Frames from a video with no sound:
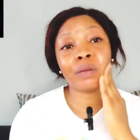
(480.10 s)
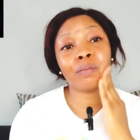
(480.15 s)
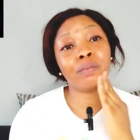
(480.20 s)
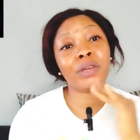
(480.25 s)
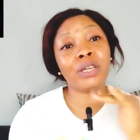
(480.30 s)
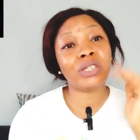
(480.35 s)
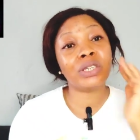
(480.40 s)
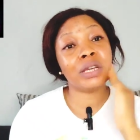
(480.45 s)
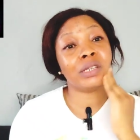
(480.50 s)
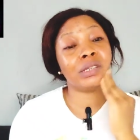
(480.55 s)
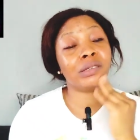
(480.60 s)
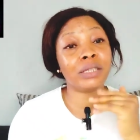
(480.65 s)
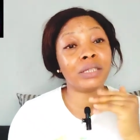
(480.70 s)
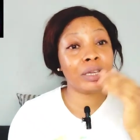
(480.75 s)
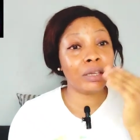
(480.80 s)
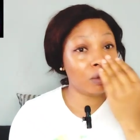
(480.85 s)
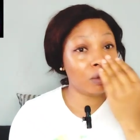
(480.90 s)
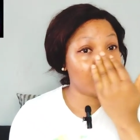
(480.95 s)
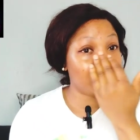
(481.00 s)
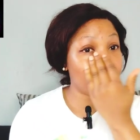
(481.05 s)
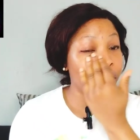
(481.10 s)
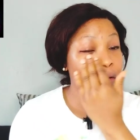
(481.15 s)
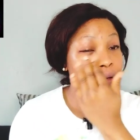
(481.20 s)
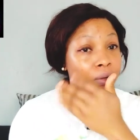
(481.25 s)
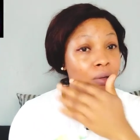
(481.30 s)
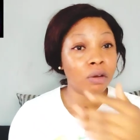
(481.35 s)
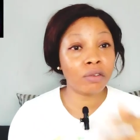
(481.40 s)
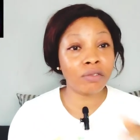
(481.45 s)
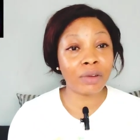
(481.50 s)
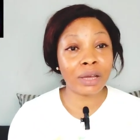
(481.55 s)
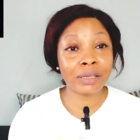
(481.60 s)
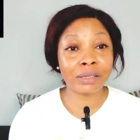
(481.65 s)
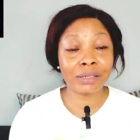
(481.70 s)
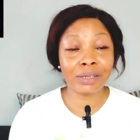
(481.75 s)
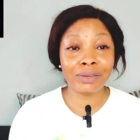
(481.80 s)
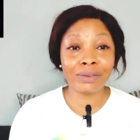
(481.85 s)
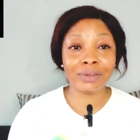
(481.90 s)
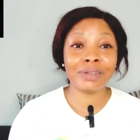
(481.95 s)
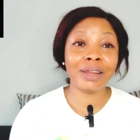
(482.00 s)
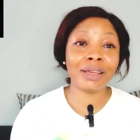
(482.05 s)
patience. Thank you for your love and see
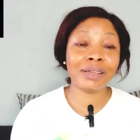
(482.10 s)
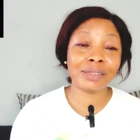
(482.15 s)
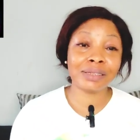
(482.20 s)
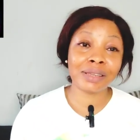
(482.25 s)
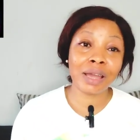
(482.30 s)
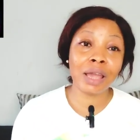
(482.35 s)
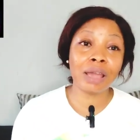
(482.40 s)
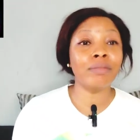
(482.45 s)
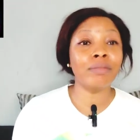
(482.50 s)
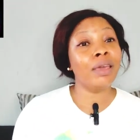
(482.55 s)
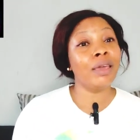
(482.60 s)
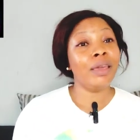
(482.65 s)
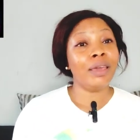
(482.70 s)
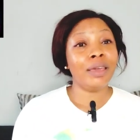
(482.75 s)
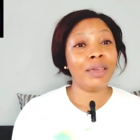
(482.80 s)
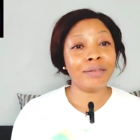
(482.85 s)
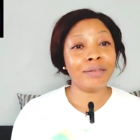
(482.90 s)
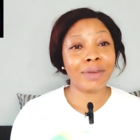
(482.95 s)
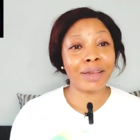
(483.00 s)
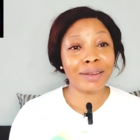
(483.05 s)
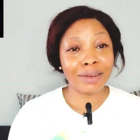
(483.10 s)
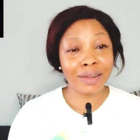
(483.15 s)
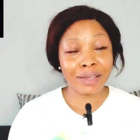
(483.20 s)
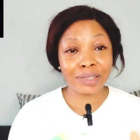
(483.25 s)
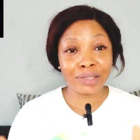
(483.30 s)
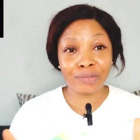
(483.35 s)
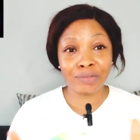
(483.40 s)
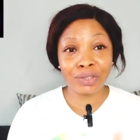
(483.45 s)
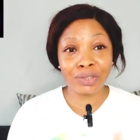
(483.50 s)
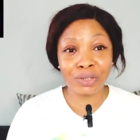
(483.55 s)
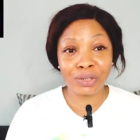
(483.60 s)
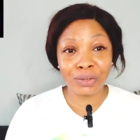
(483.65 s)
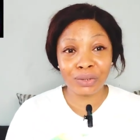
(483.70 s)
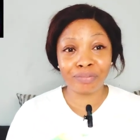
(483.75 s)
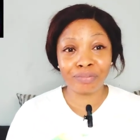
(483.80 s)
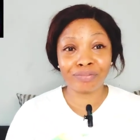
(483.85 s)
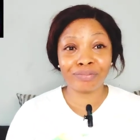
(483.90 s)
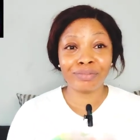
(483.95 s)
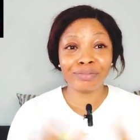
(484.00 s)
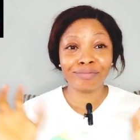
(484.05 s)
you next time in my next video.
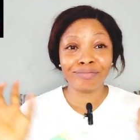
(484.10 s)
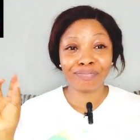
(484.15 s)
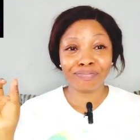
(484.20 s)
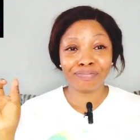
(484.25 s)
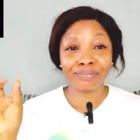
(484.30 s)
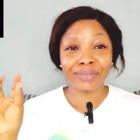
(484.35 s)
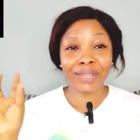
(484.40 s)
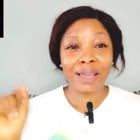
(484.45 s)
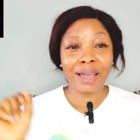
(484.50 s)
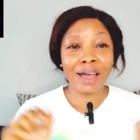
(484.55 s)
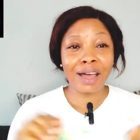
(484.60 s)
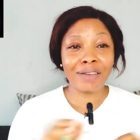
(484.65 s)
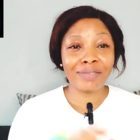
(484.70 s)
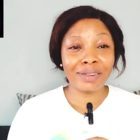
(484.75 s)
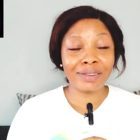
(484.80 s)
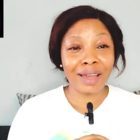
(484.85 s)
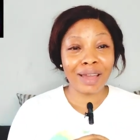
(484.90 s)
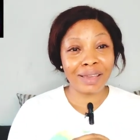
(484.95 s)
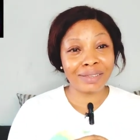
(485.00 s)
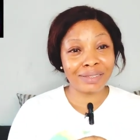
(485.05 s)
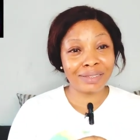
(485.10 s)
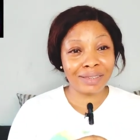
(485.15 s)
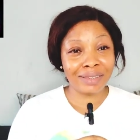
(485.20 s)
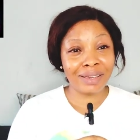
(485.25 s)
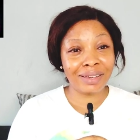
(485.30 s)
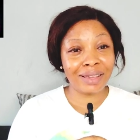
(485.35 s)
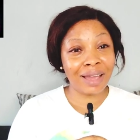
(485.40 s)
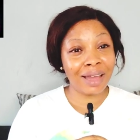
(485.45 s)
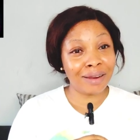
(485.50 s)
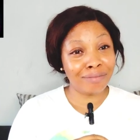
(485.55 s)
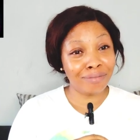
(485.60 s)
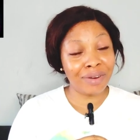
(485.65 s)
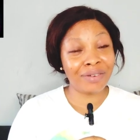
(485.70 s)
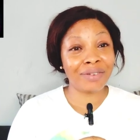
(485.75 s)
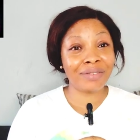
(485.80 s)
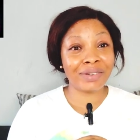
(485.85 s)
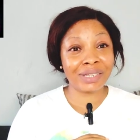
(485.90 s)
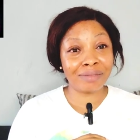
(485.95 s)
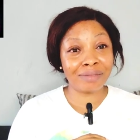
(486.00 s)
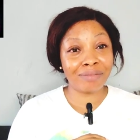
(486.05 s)
Have a nice day and Merry
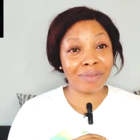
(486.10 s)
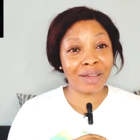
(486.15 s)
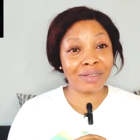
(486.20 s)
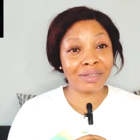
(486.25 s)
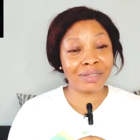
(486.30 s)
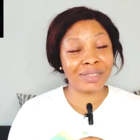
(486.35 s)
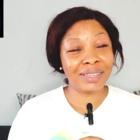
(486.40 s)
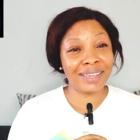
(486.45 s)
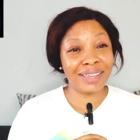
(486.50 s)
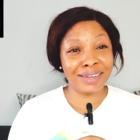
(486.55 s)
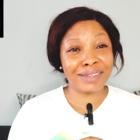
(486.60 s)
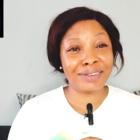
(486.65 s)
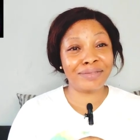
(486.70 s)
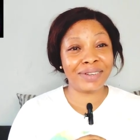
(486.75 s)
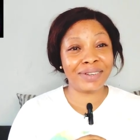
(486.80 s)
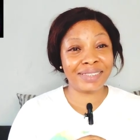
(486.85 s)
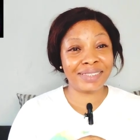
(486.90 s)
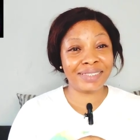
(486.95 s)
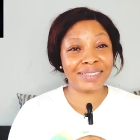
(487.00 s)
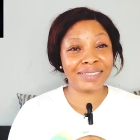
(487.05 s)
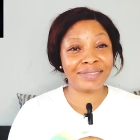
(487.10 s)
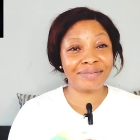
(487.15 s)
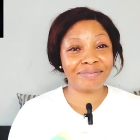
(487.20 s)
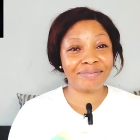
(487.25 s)
Christmas in advance.